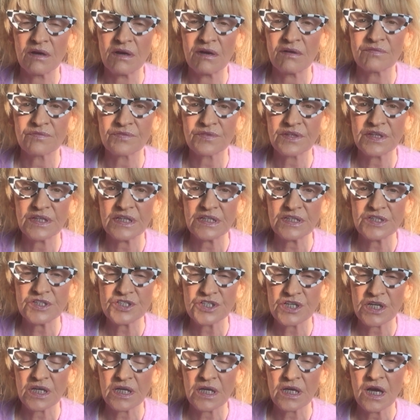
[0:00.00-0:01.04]
of
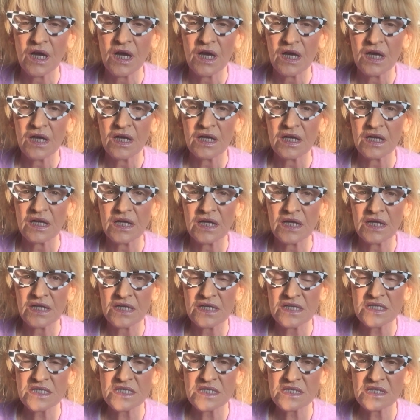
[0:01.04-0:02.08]
teaching
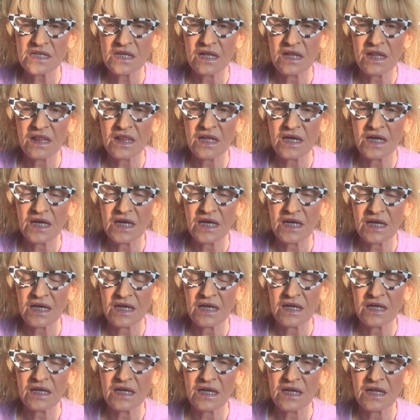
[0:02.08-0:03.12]
is that
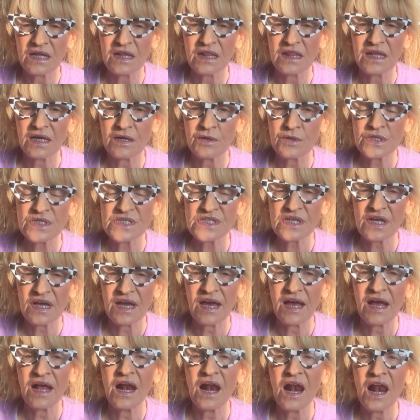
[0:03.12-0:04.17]
there is
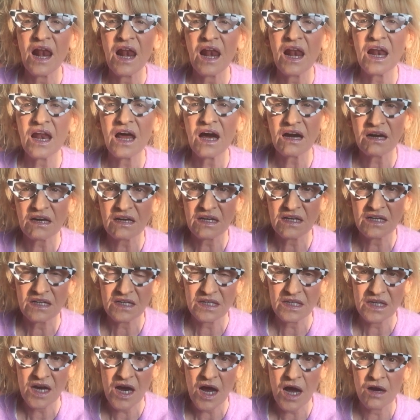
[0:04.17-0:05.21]
a lack
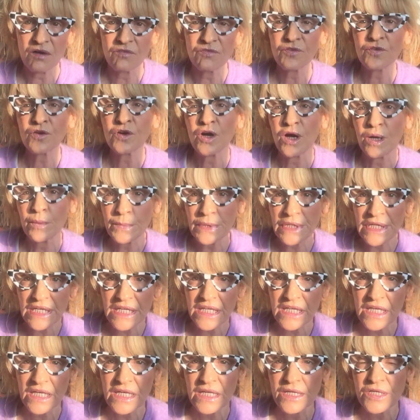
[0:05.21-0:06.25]
of
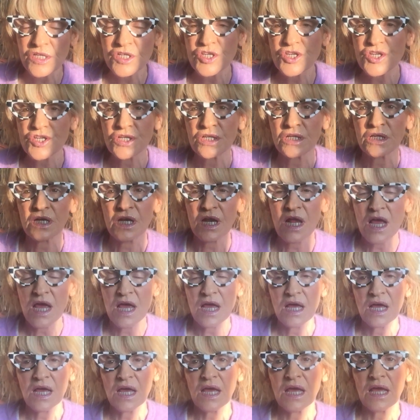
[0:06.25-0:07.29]
communication
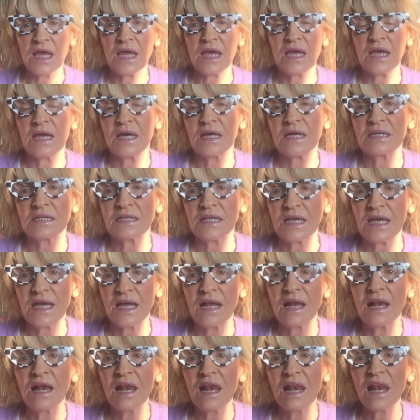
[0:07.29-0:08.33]
and
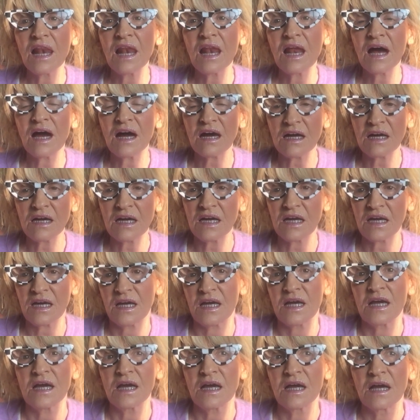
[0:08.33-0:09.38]
a lack
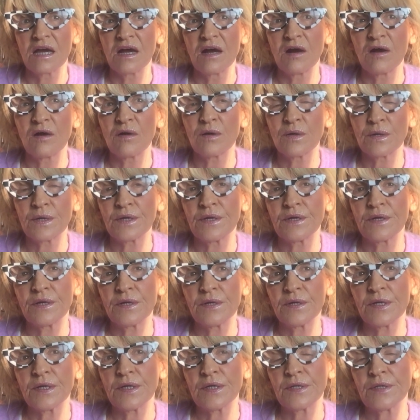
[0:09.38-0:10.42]

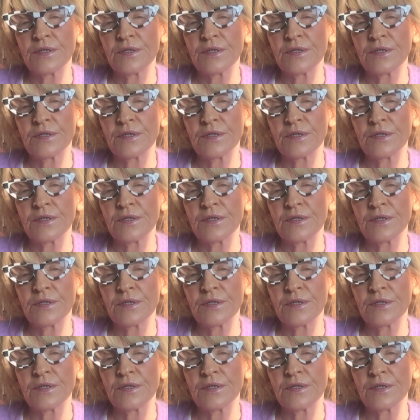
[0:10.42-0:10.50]
or